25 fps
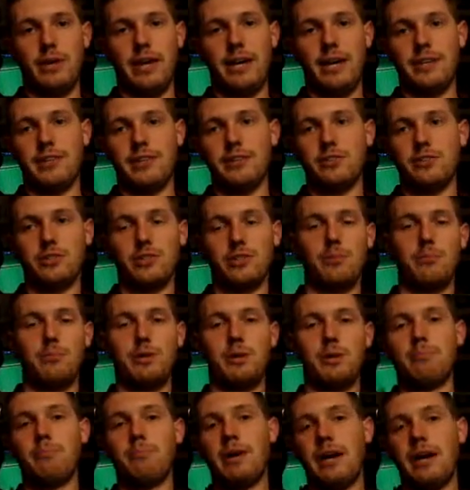and there's going to
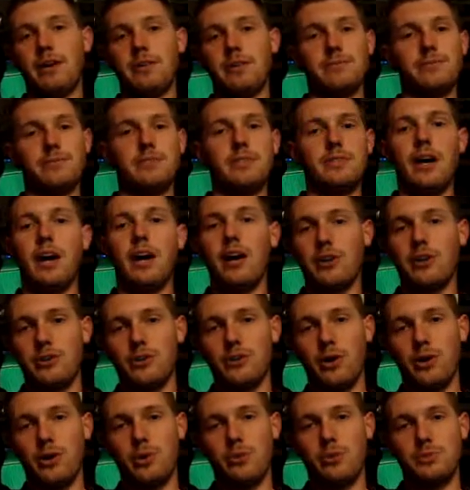be about
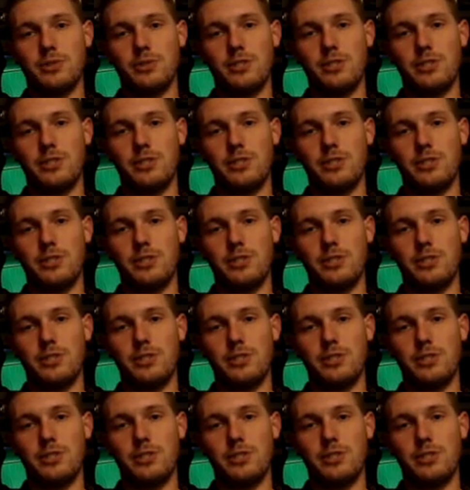100 homes